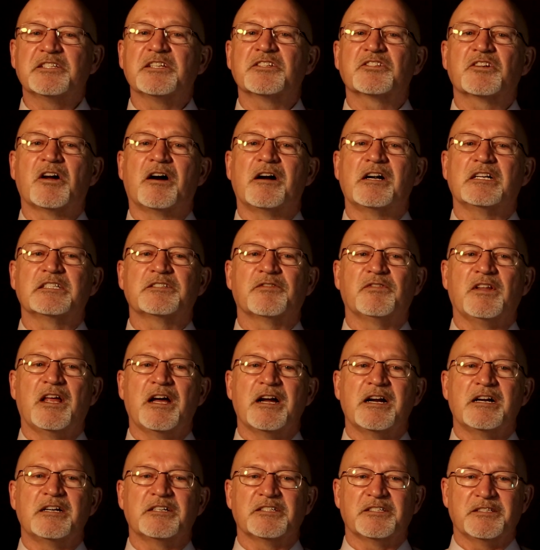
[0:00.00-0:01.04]
Business cards,
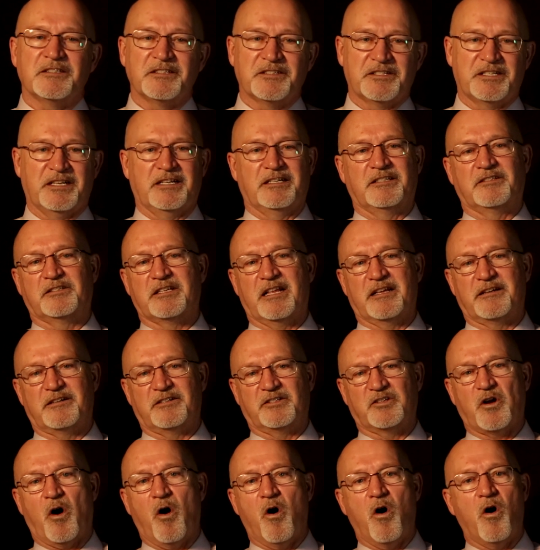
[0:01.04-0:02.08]
flyers, and sales
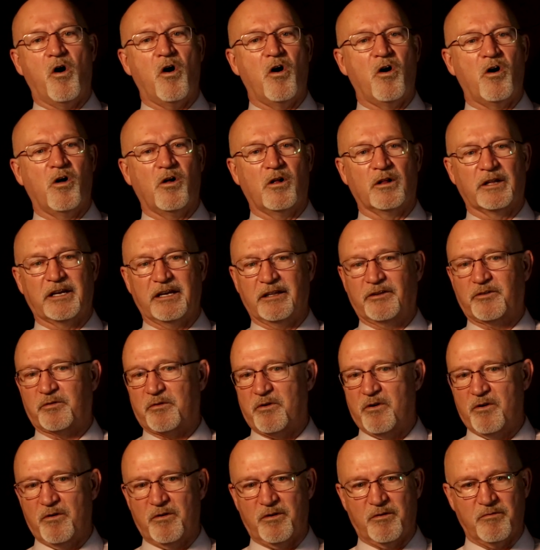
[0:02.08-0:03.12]
letters all
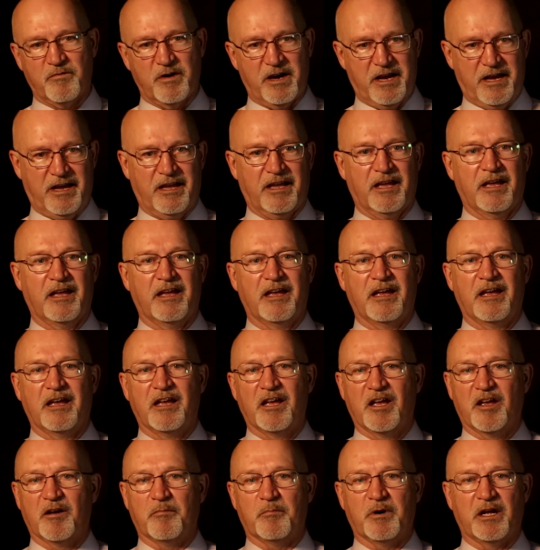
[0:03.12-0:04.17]
get thrown away,
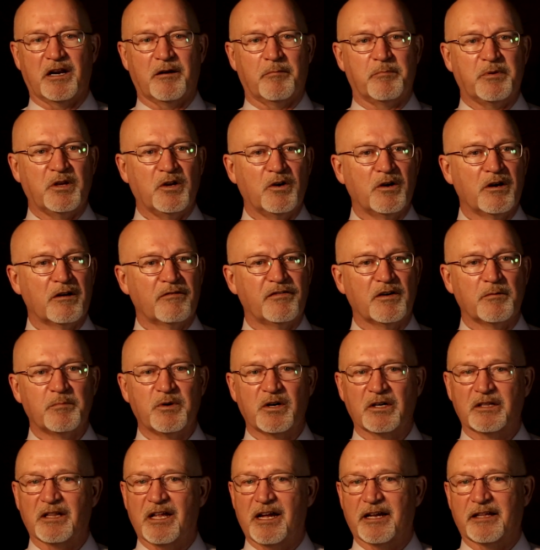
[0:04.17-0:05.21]
but a
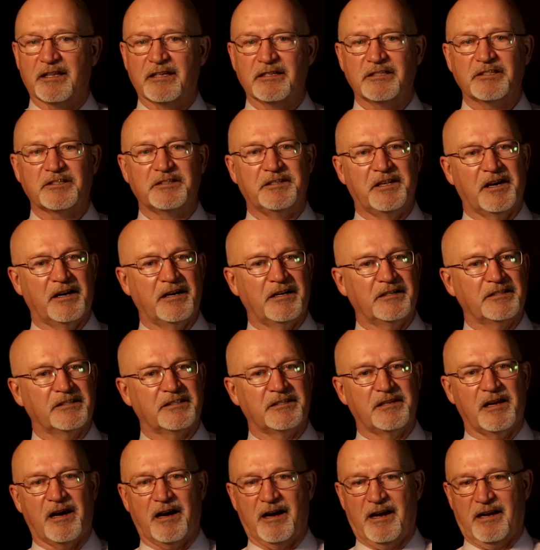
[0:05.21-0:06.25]
beautiful book like this
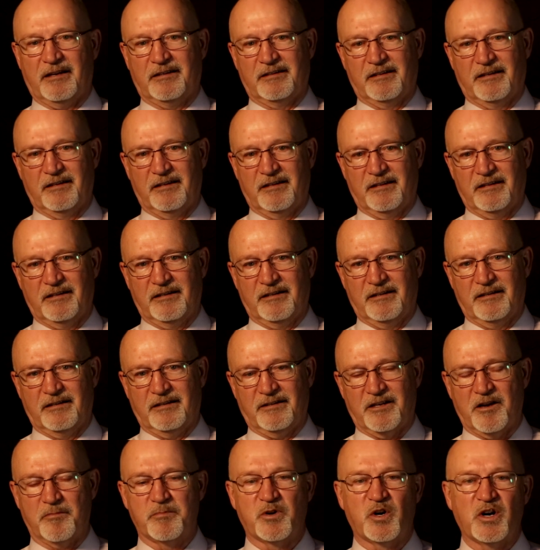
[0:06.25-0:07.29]
does not.
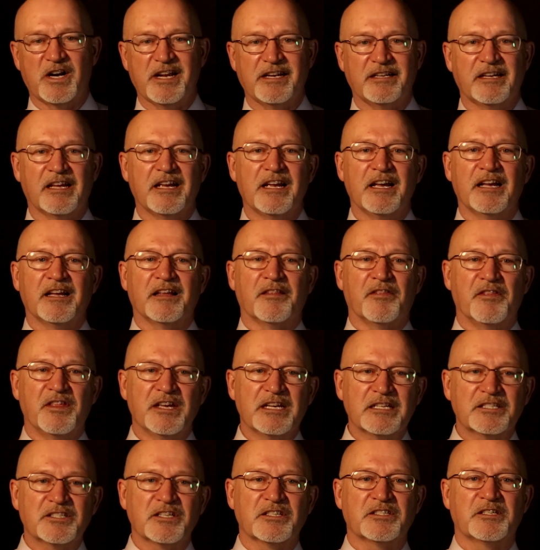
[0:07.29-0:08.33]
Number eight,
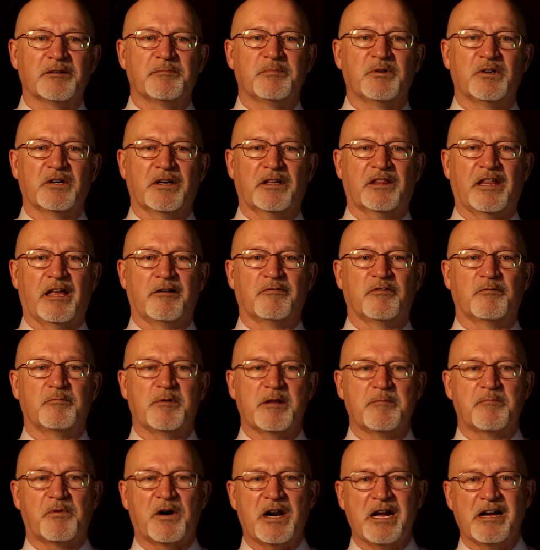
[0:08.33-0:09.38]
this is a book they
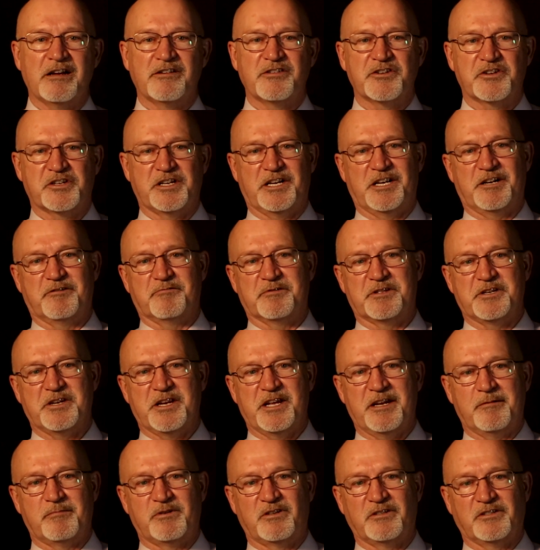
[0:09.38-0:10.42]
would be proud to share
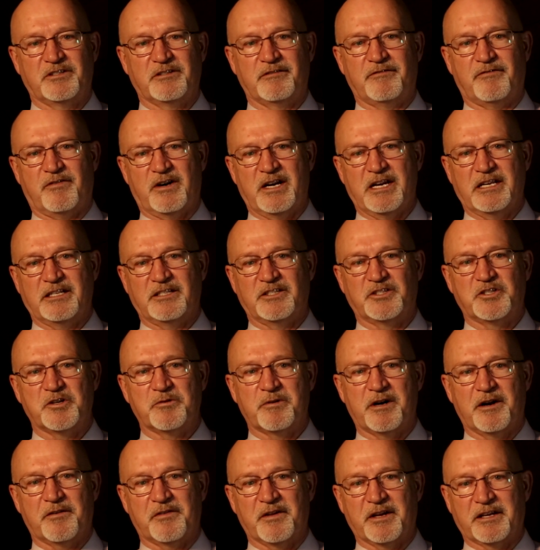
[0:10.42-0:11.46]
with neighbors or
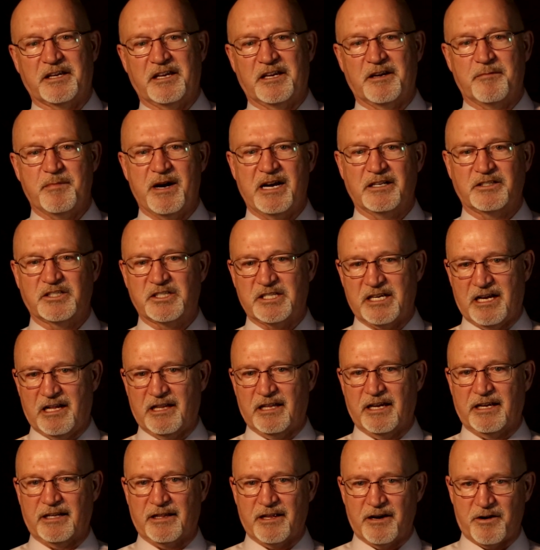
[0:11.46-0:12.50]
friends who are thinking about
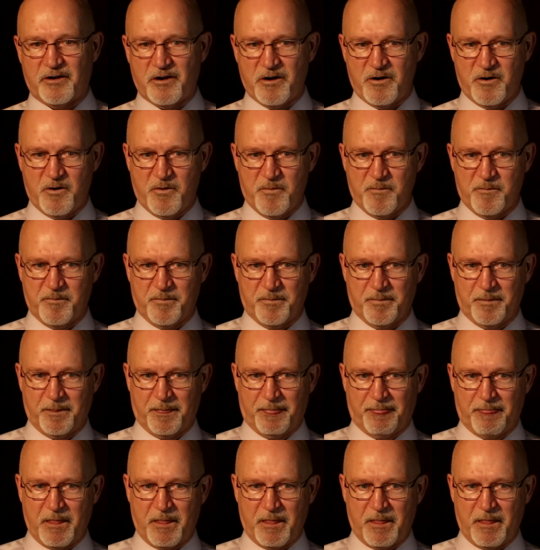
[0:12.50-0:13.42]
selling their home.